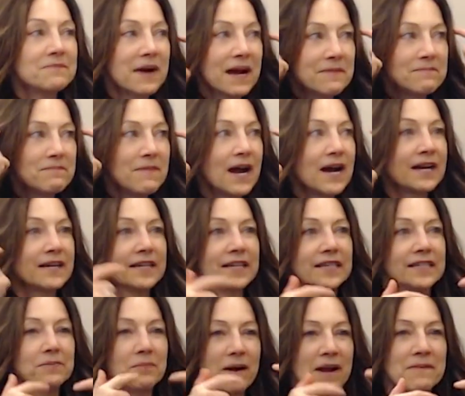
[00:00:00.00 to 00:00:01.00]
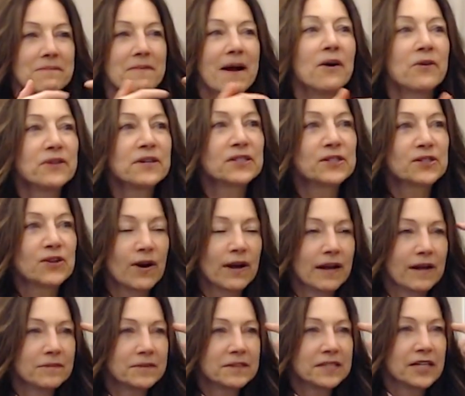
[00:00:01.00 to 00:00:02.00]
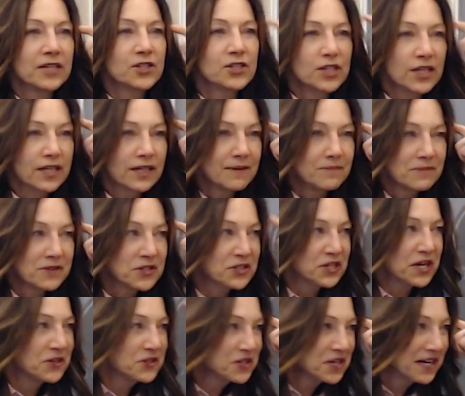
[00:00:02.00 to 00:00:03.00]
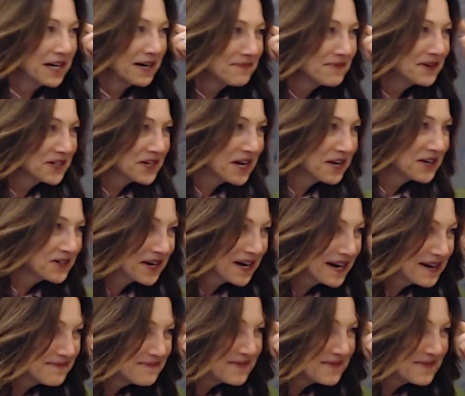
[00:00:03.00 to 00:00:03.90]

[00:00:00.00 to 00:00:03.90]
in my mind as my mouth is going, I'm saying, shut up, Michelle, shut up, Michelle,